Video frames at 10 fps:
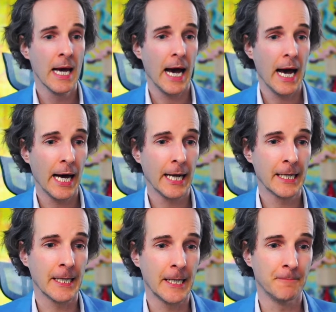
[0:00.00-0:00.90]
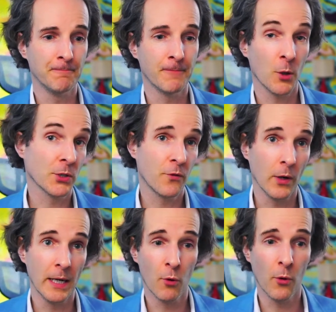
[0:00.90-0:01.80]
And um, also
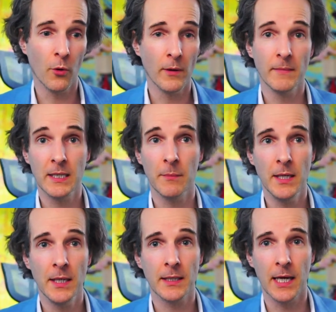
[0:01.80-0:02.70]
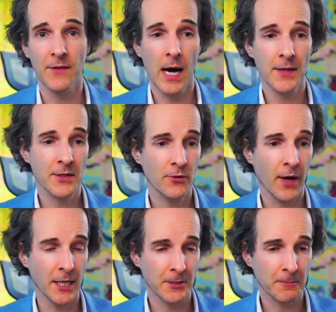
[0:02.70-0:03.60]
for more intermediate and advanced
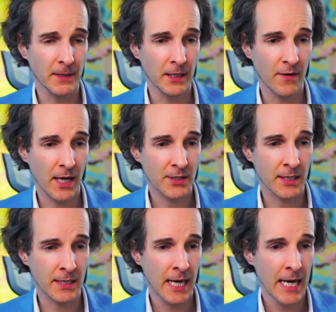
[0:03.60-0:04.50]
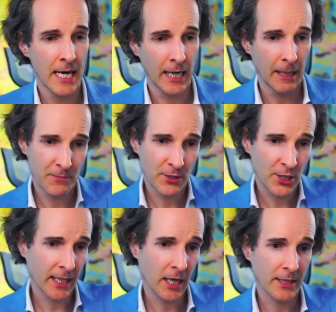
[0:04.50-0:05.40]
traders and investors, uh,
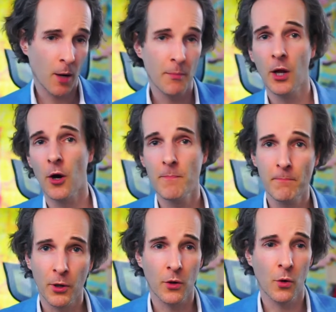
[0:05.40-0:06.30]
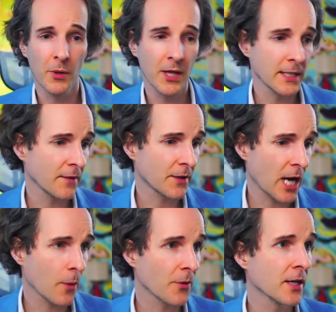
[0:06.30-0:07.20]
check it out down below, book a call with us, have a
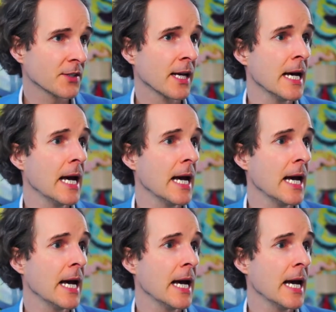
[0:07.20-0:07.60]
chat with us.